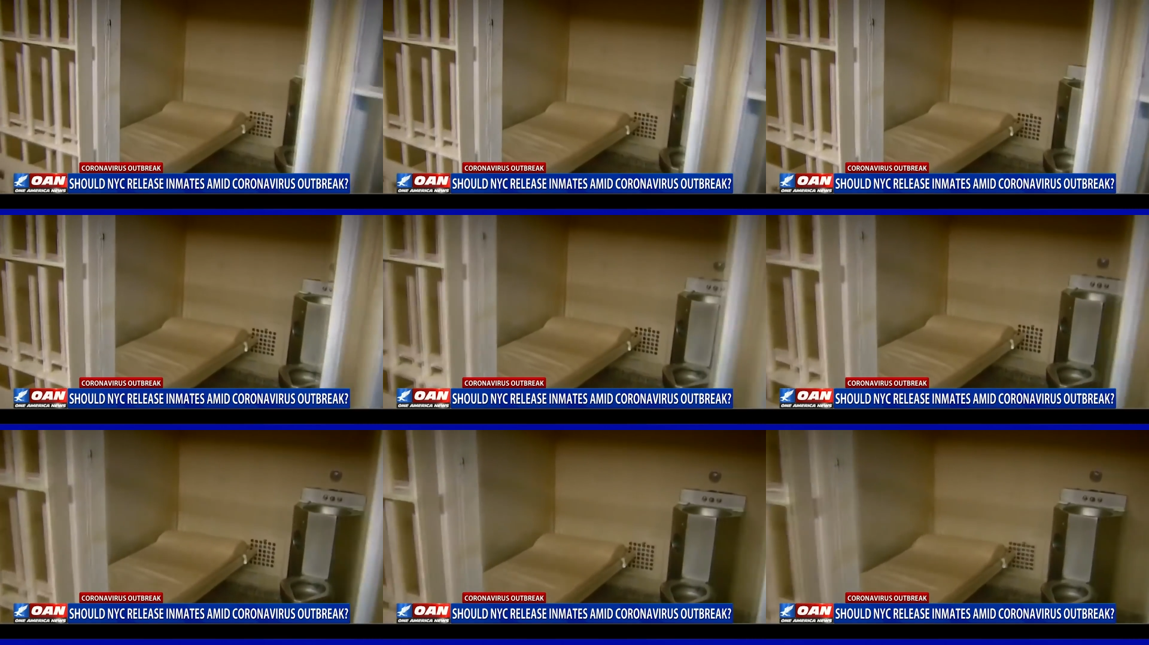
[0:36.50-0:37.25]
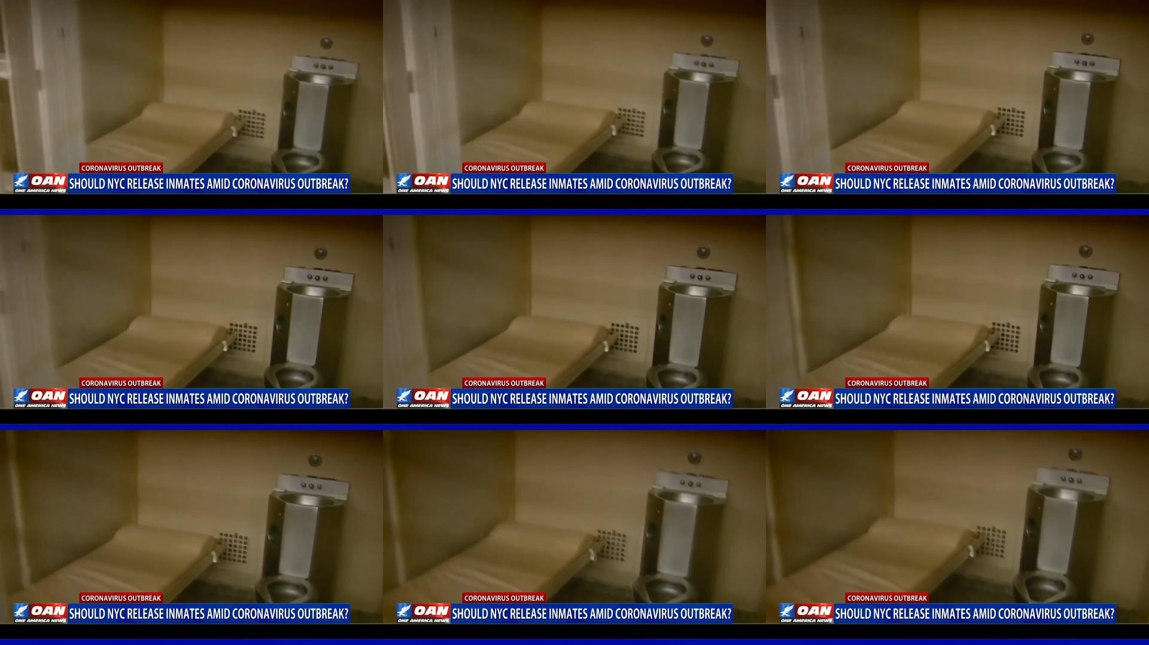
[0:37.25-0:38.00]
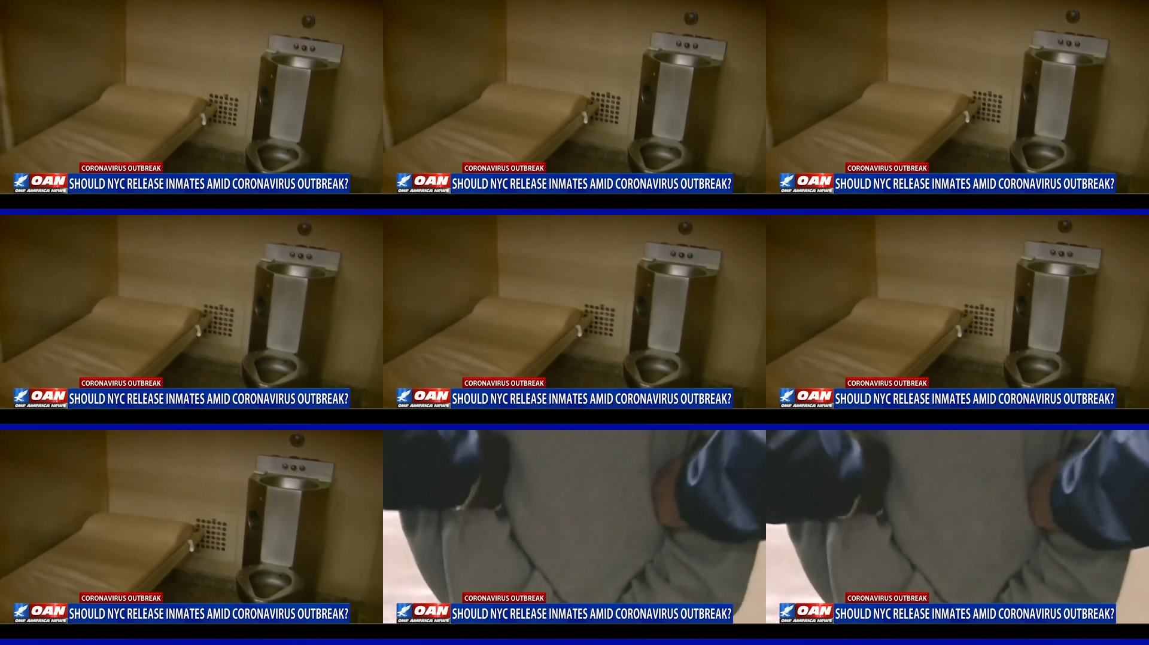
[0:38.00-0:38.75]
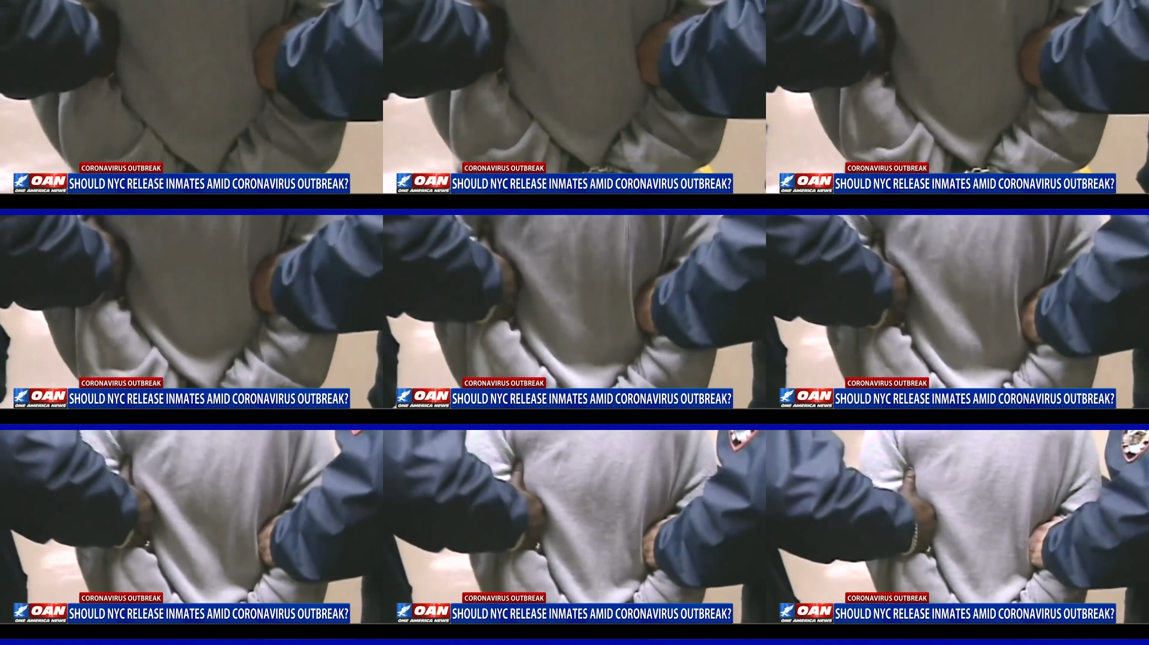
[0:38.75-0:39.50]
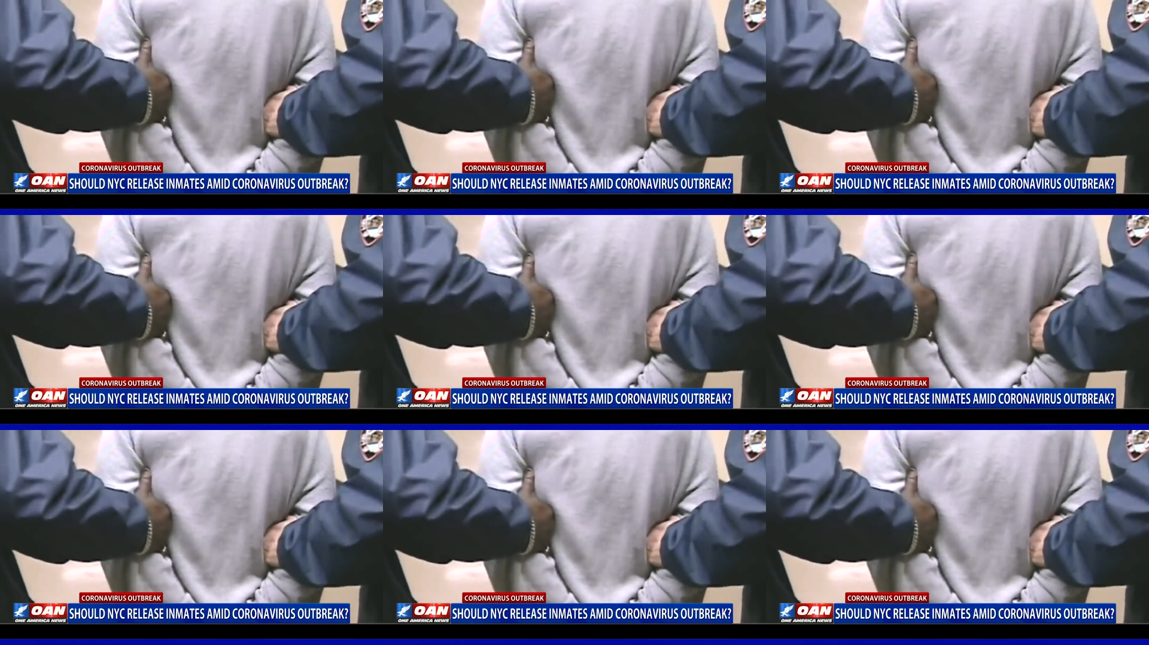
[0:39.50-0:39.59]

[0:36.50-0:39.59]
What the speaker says: Nobody's mouth can be seen.